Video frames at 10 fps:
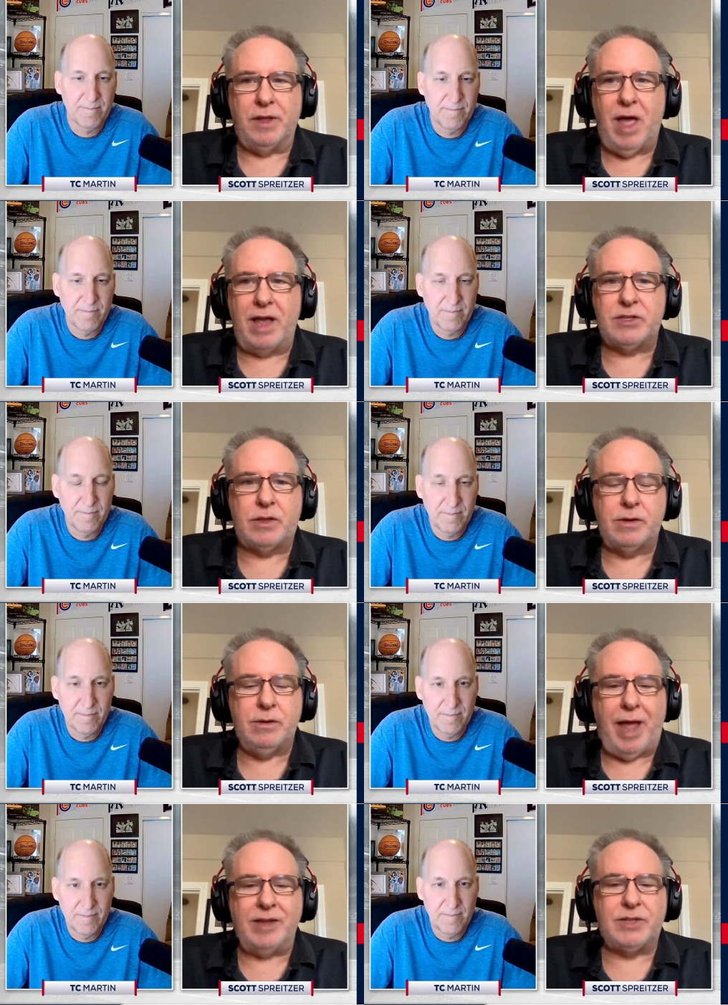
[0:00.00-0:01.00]
Speaker 1: and I know they
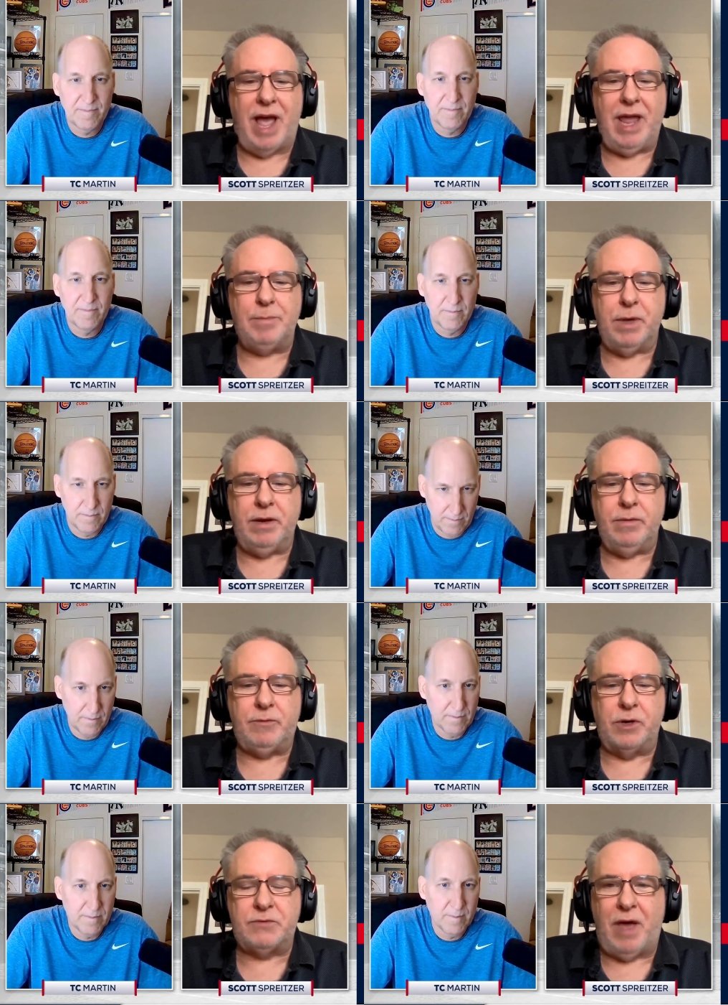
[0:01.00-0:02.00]
lost last night, but
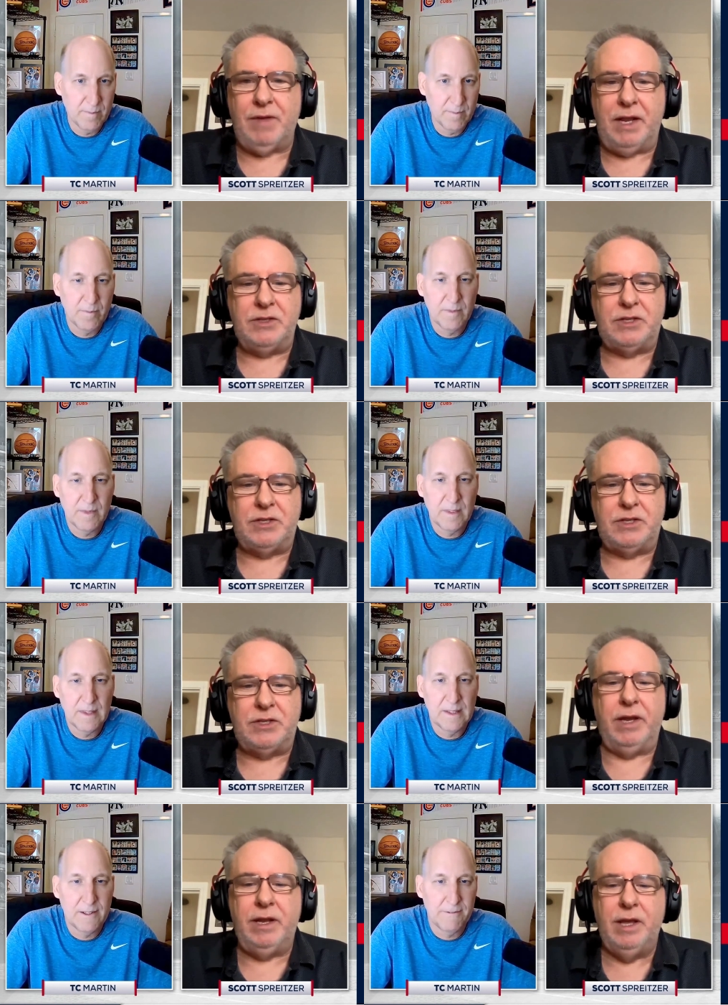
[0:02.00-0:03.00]
first five innings,
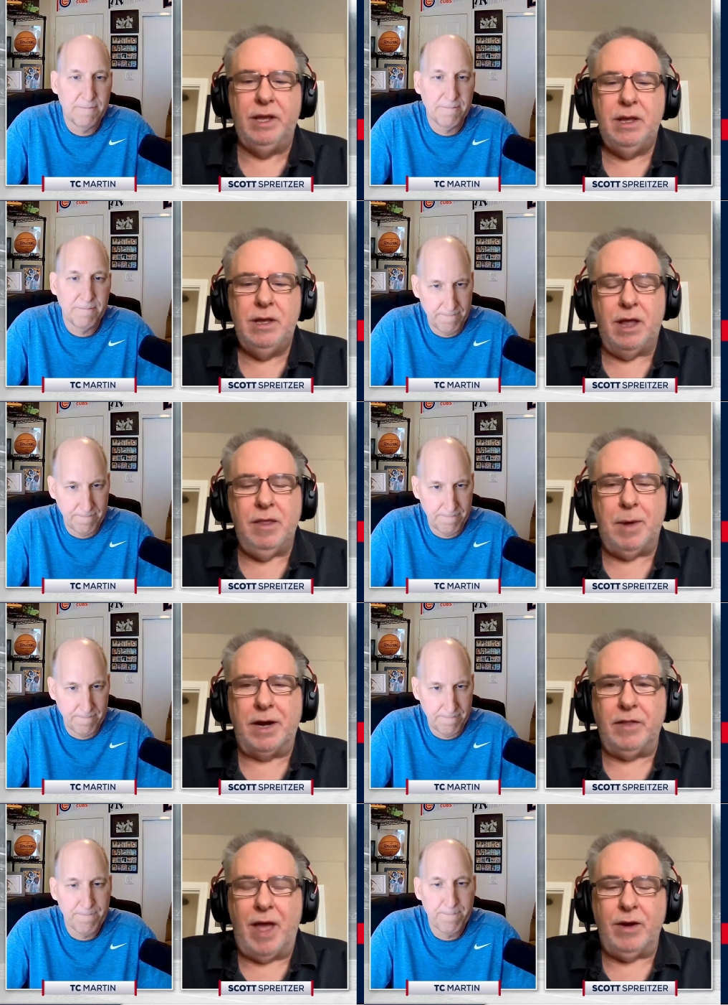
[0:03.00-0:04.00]
Cleveland on the
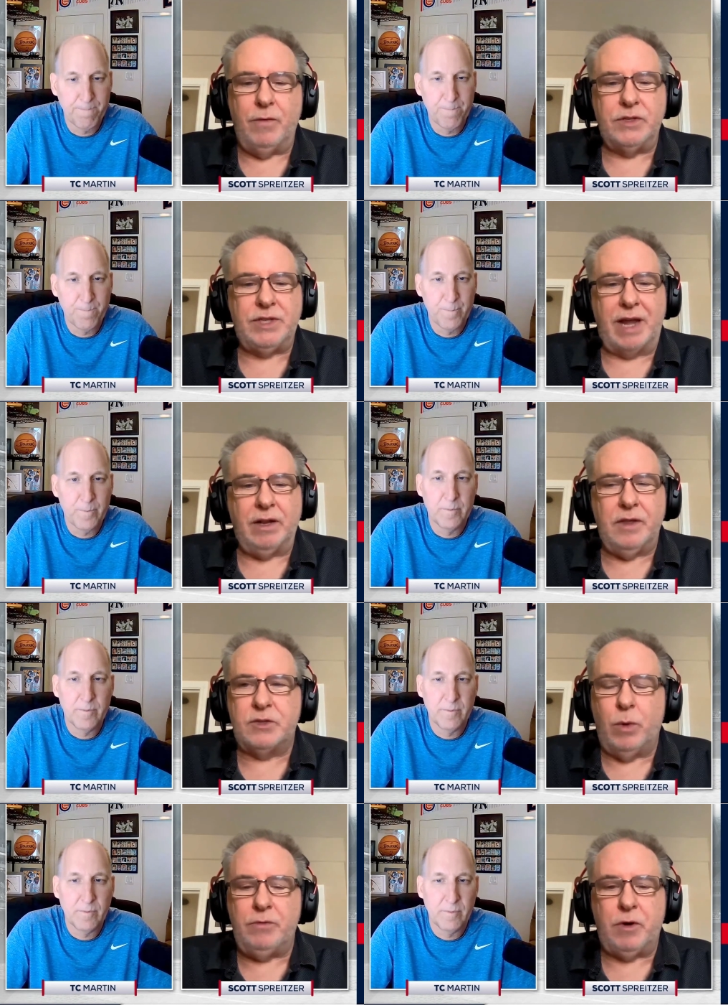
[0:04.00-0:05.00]
money line over Seattle in
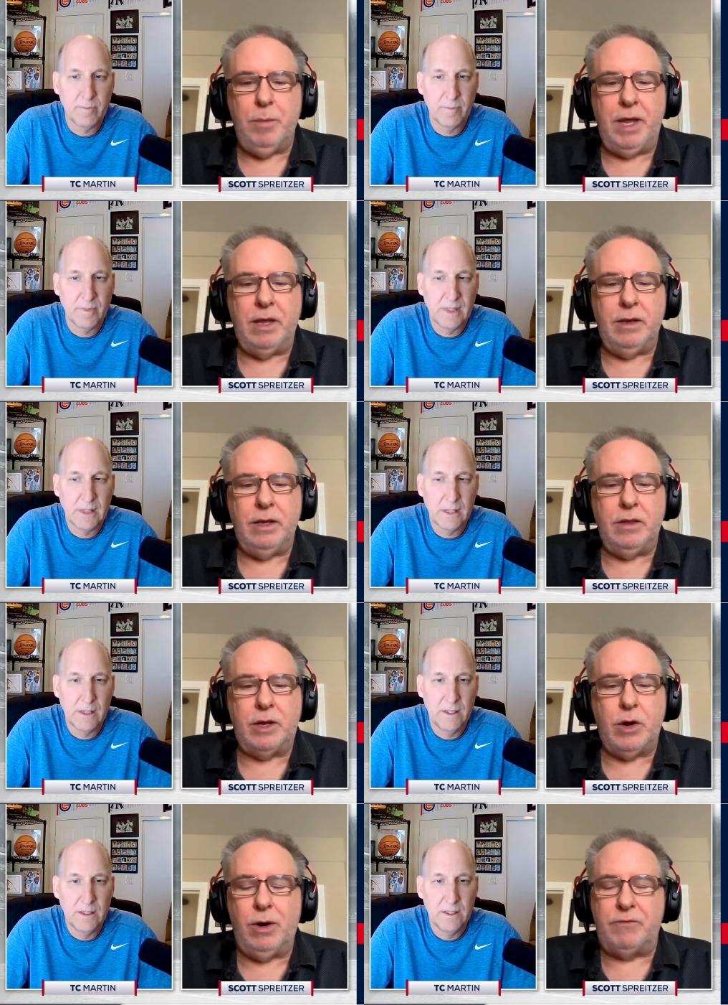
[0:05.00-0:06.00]
this one for me. And
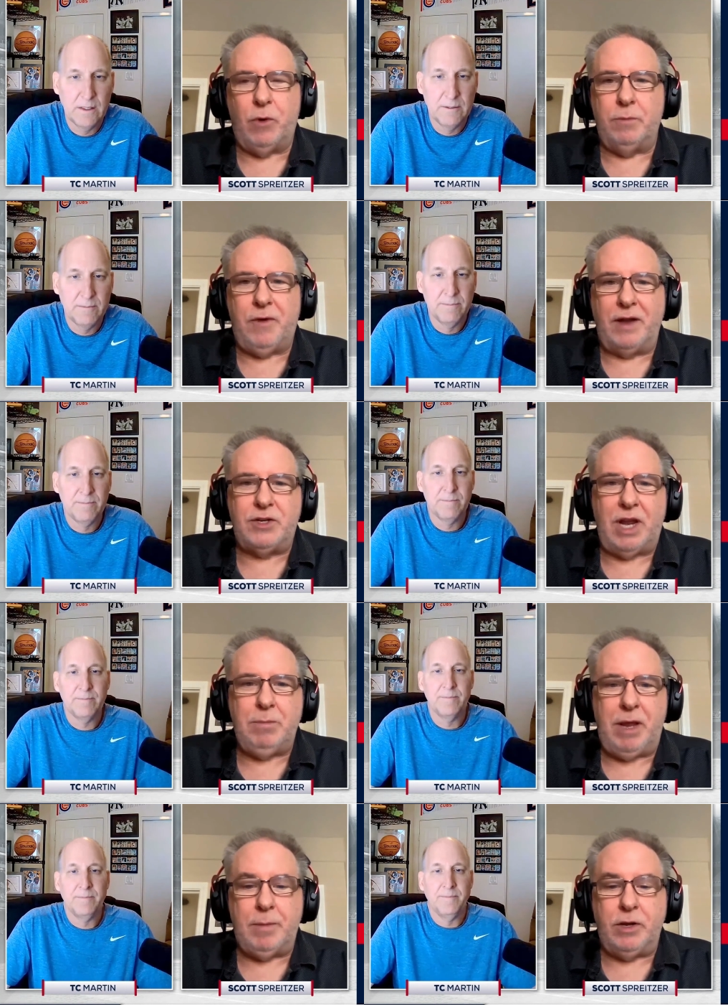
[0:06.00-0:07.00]
the current form finds
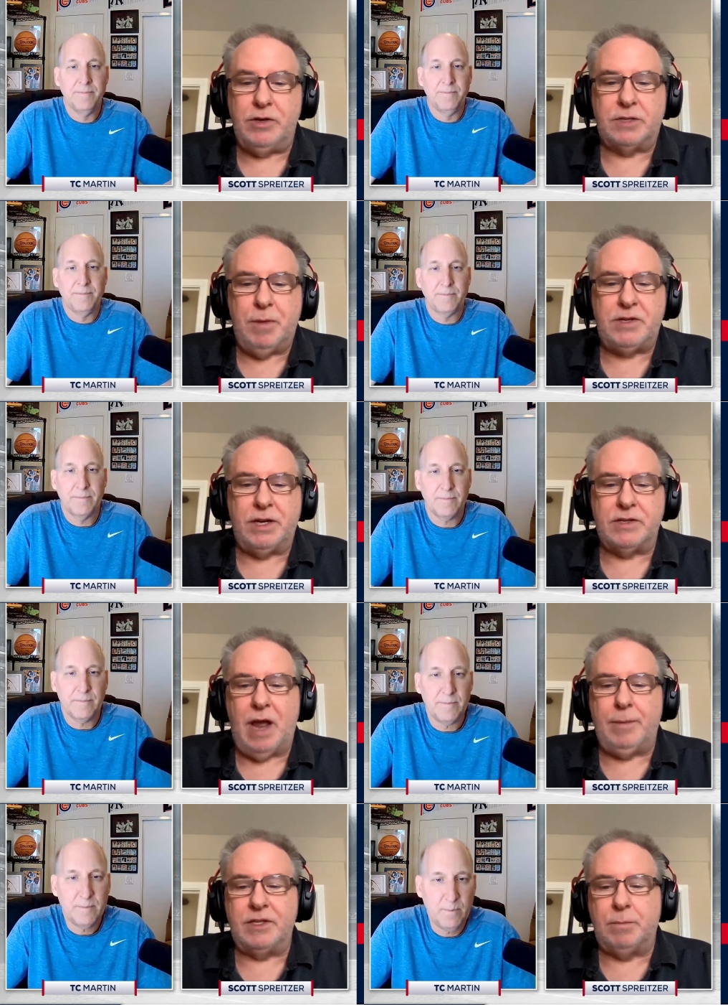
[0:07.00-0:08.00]
Shane Bieber. You just mentioned
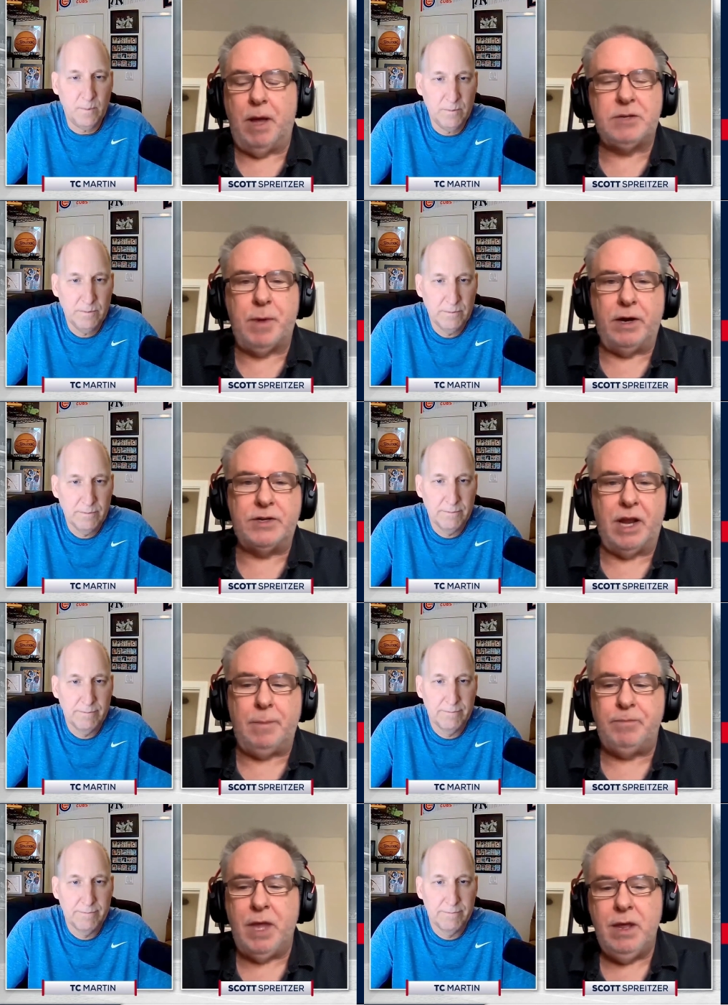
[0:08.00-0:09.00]
his numbers in much better
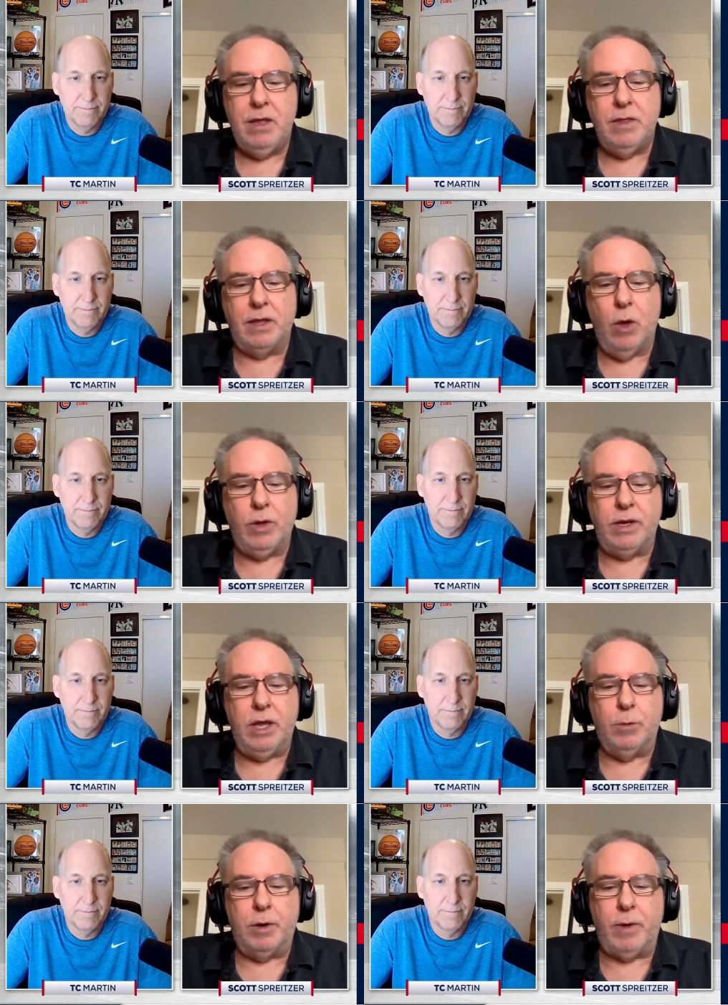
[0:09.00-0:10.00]
shape than Logan
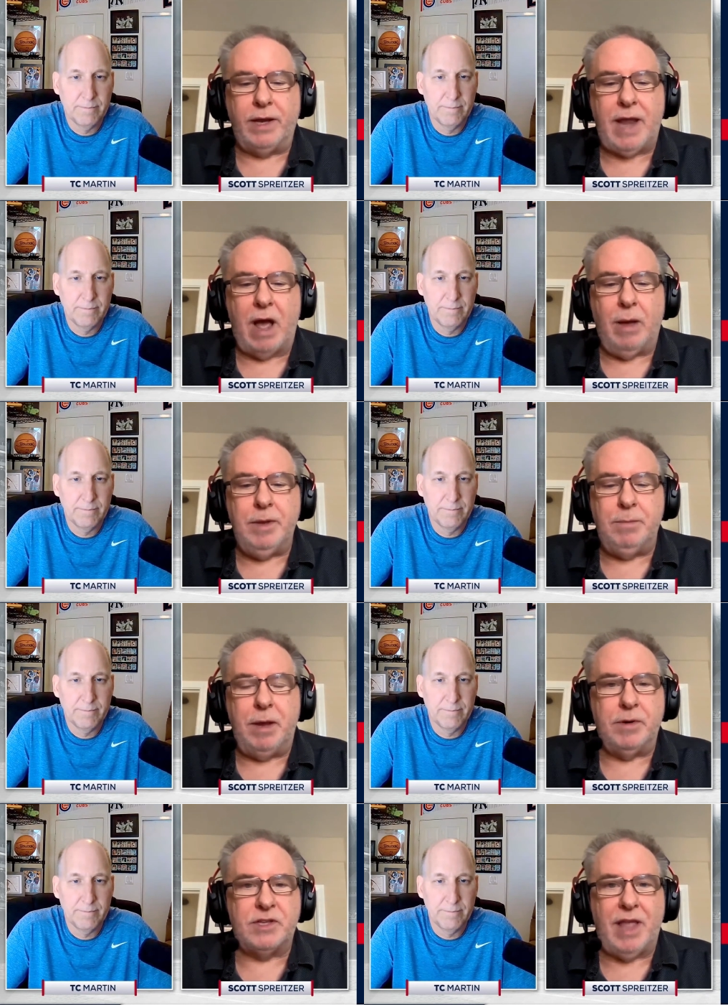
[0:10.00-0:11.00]
Gilbert right now. I mean,
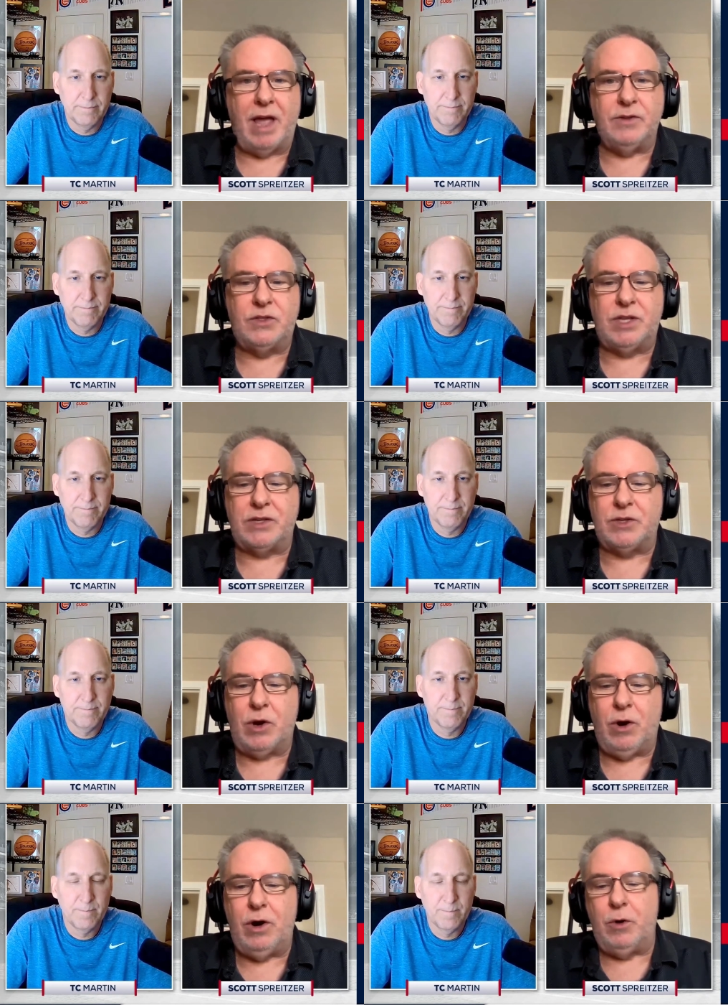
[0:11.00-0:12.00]
Bieber's allowed
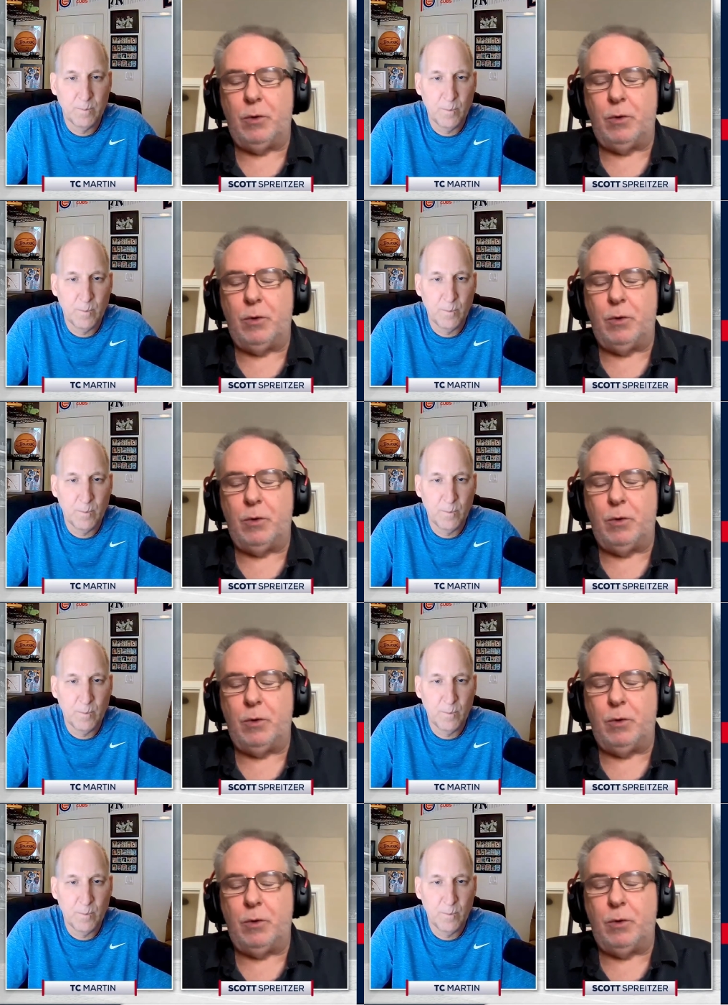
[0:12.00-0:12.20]
six earned